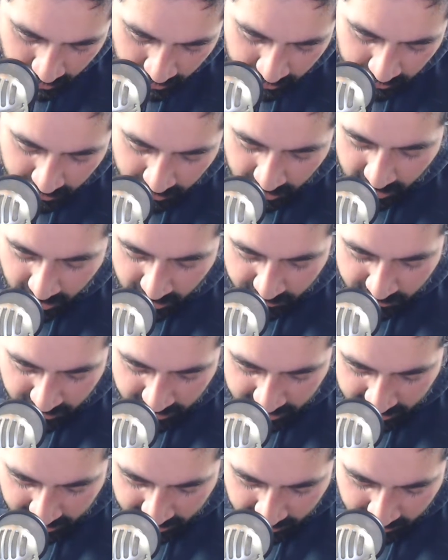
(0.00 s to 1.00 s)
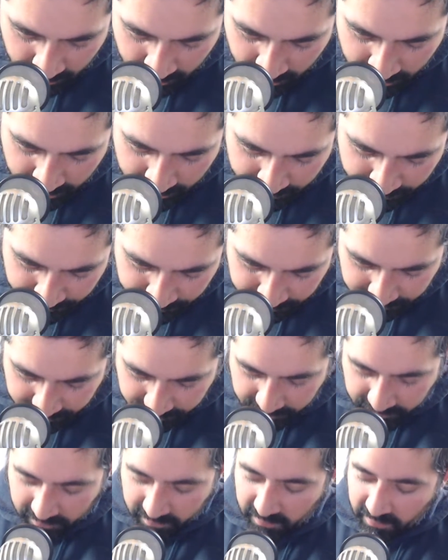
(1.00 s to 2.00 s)
of cover this, but
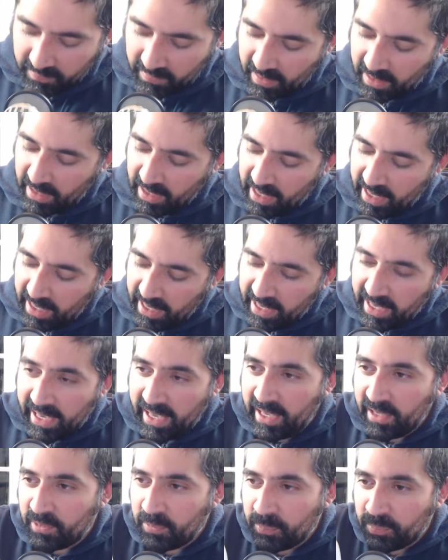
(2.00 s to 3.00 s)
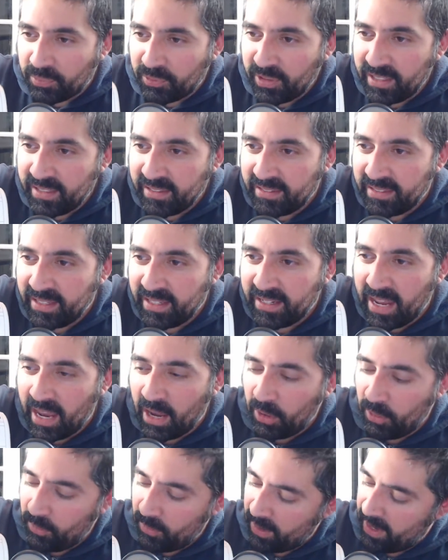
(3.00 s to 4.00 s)
it's printed
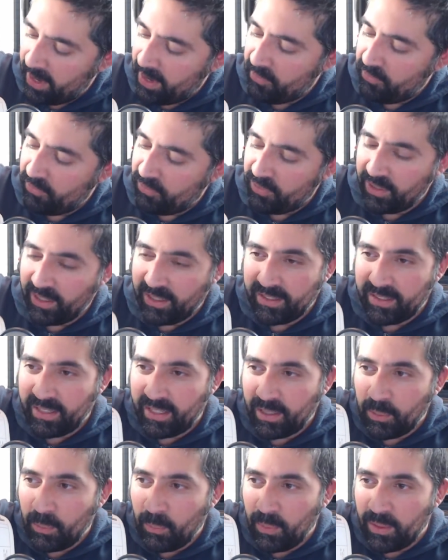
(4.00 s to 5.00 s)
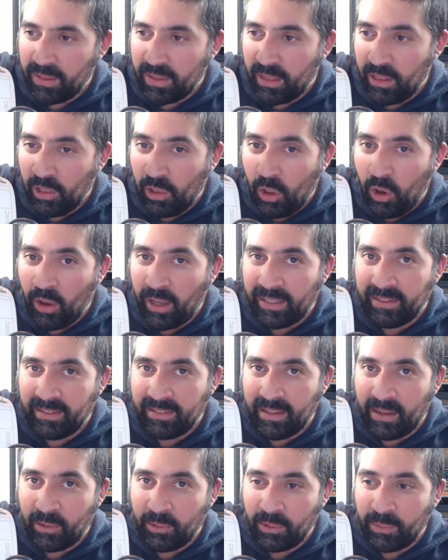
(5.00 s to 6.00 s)
out everything with a line
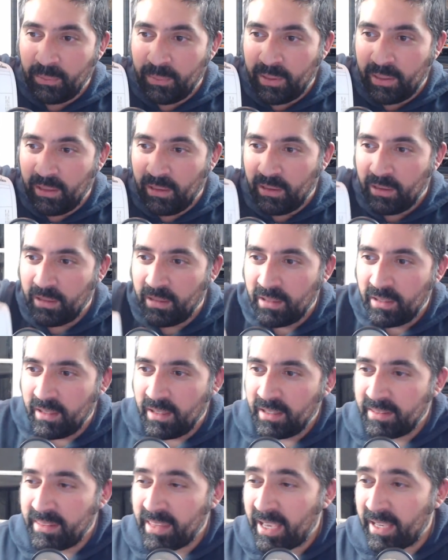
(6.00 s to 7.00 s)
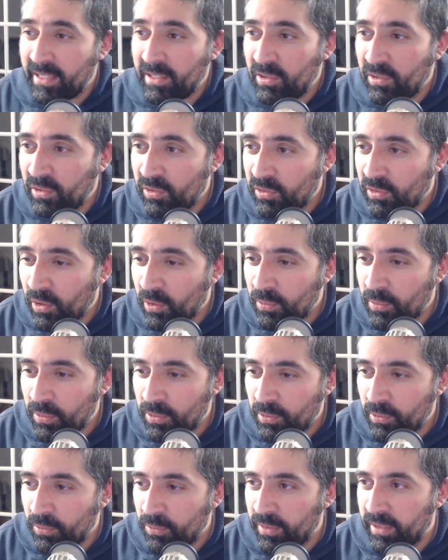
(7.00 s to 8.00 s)
down the middle. That is so
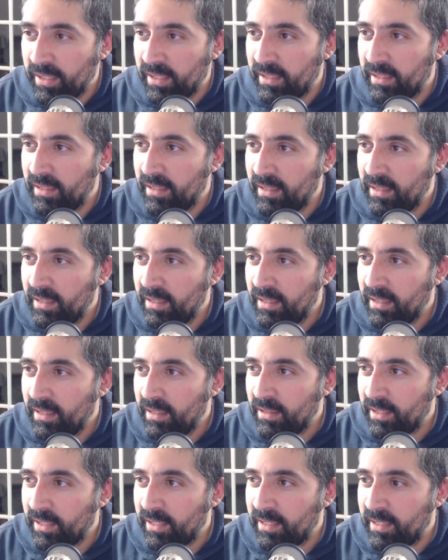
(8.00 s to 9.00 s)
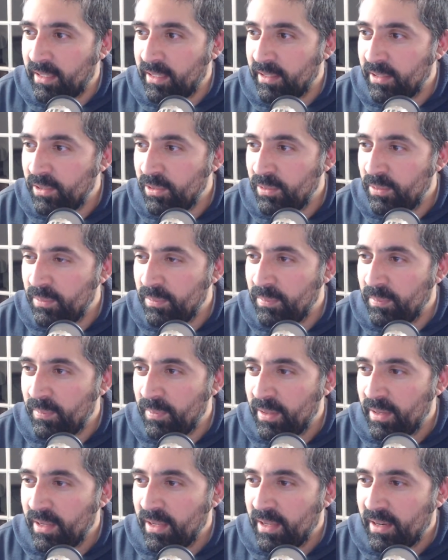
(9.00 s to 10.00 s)
annoying. Like, can you
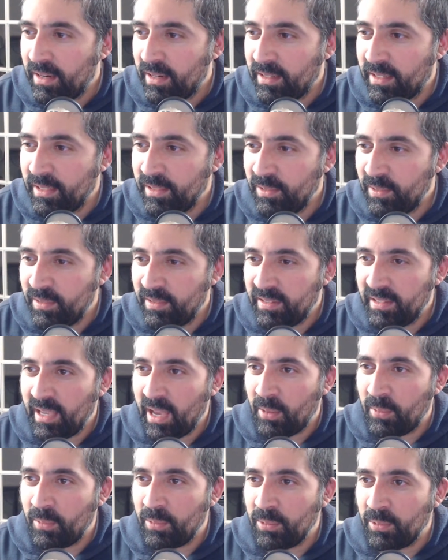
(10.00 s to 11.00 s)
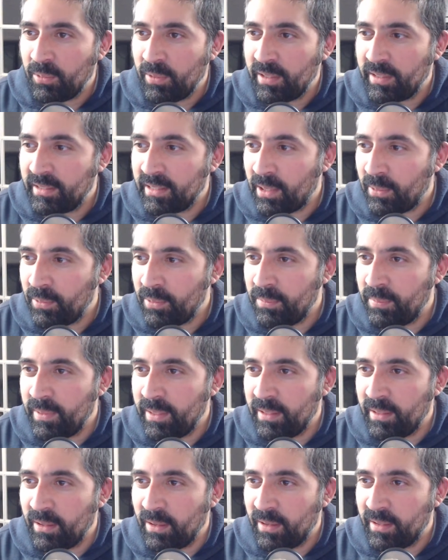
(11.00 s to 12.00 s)
Can you see how annoying that would be,
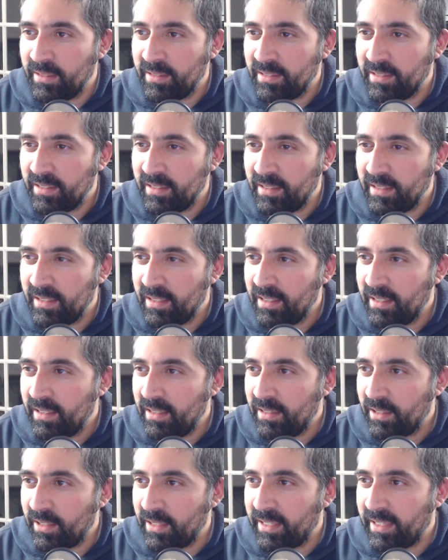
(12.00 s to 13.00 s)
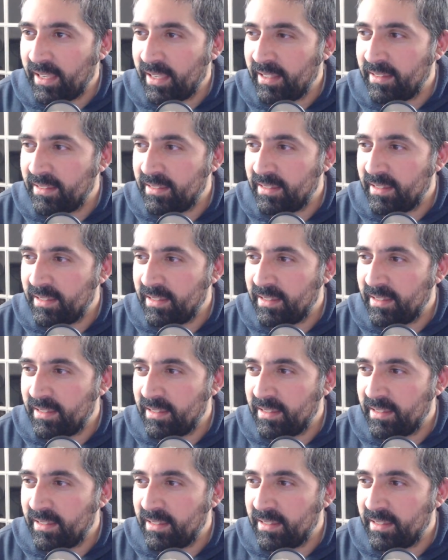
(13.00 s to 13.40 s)
guys? Like, it's